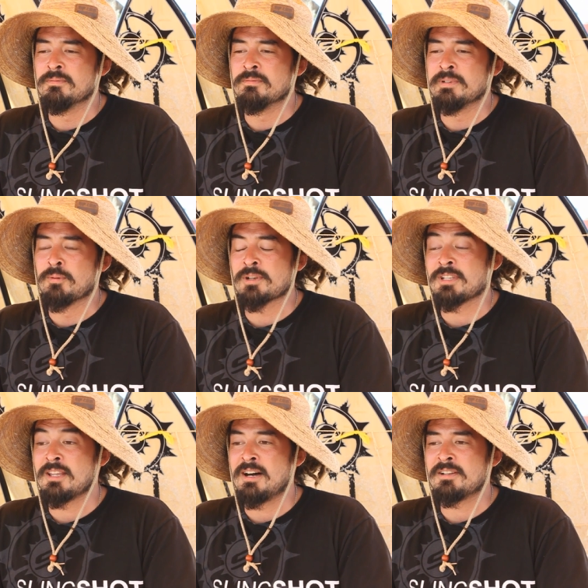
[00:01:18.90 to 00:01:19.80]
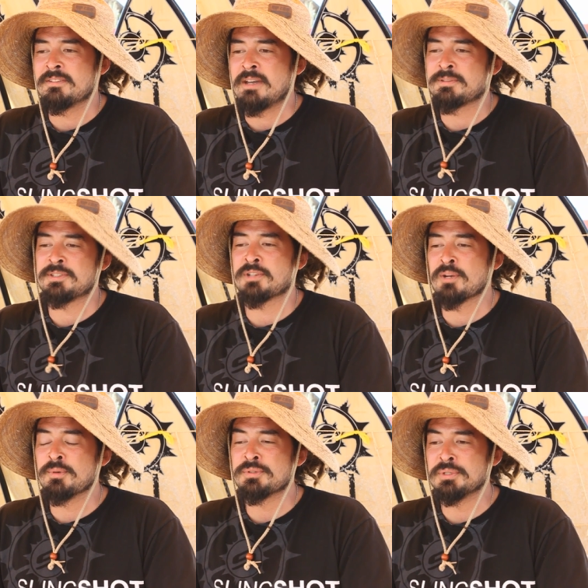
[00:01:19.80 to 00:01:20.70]
We worked a lot on that. Was a
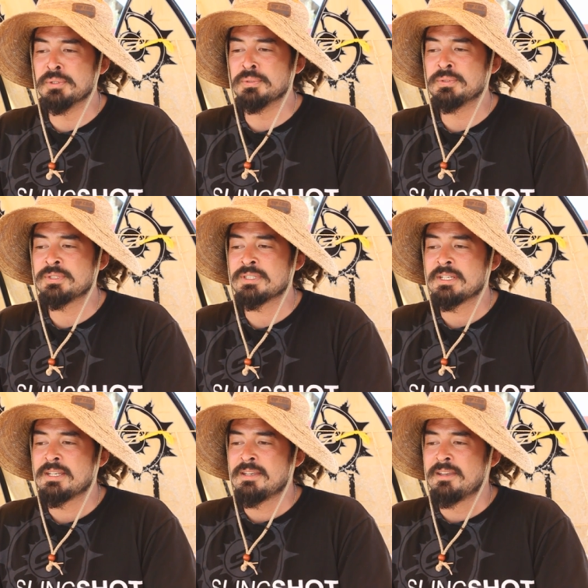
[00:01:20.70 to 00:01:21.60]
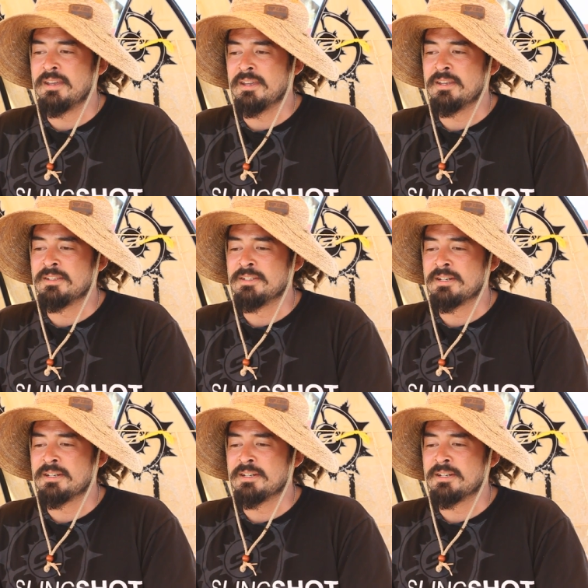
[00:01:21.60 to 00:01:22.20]
Turbo 2s, and